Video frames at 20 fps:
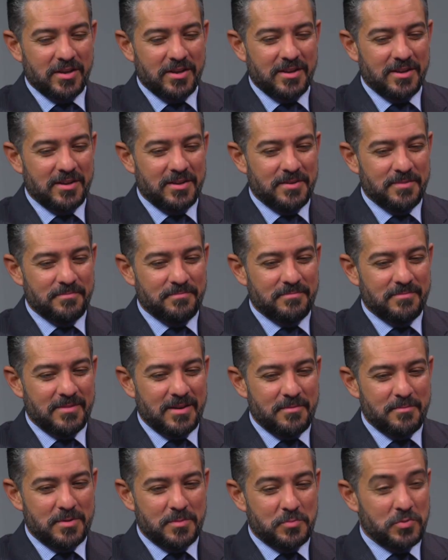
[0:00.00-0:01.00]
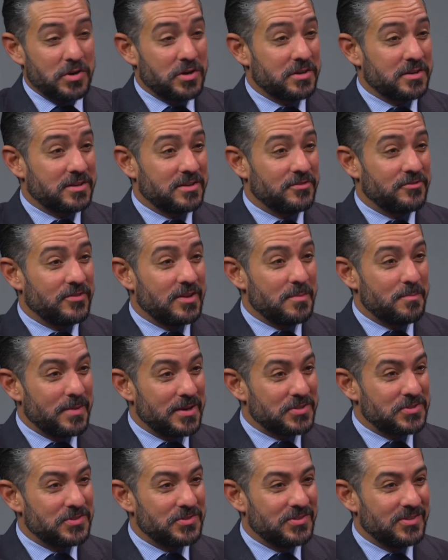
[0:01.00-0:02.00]
um, I'm a product of El
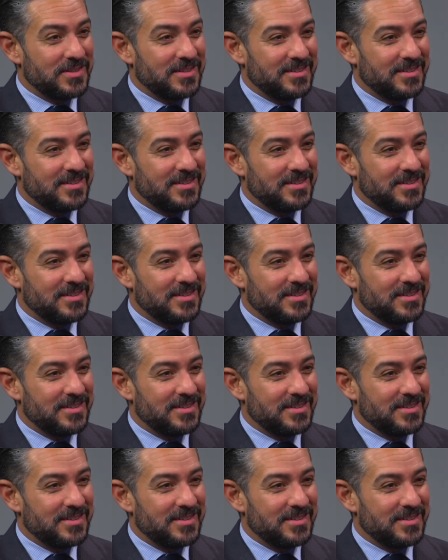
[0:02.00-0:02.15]
Paso,